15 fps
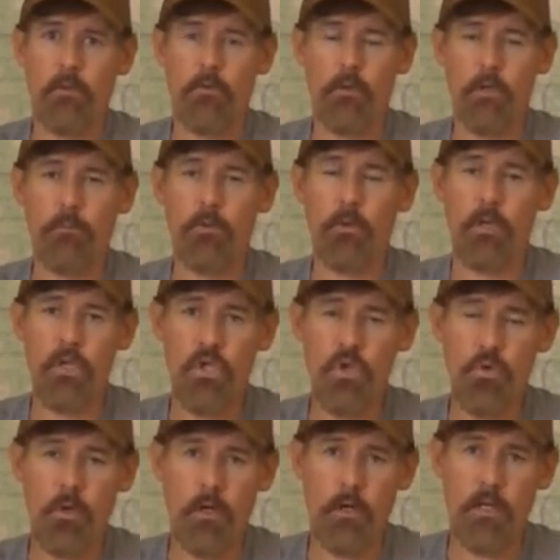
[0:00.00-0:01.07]
We are putting
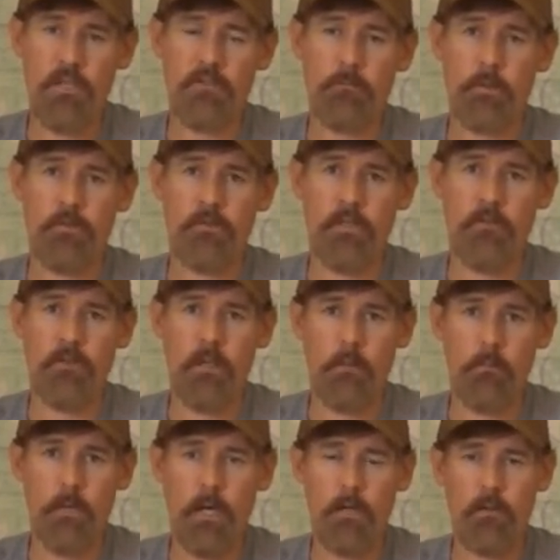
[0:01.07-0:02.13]
you on a
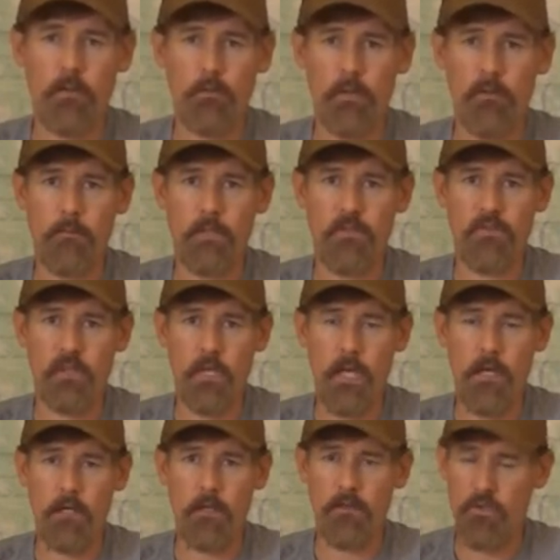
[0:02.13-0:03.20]
specific buck that we've been
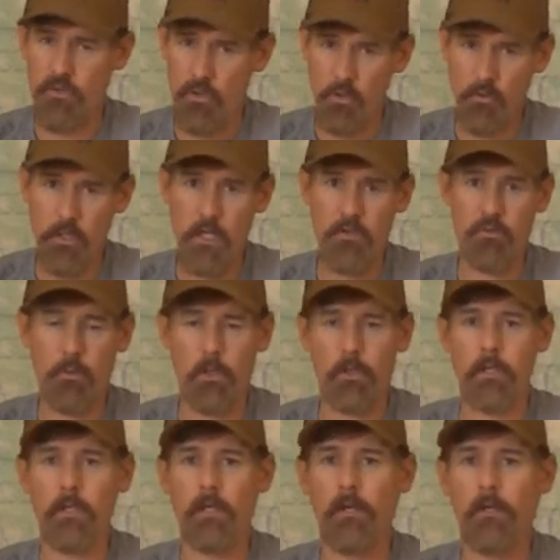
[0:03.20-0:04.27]
scouting. There's no
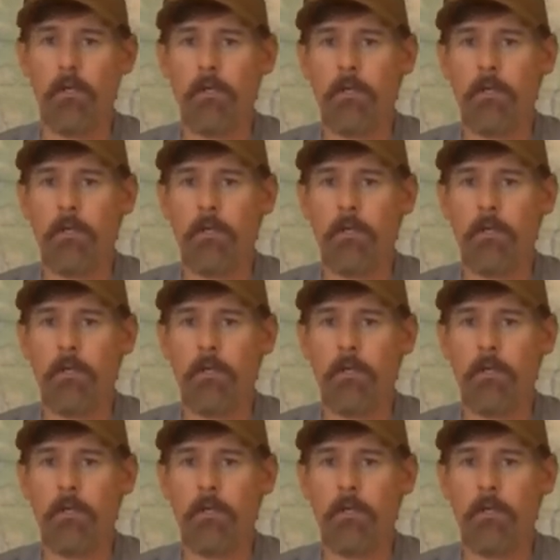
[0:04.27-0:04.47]
guesswork here.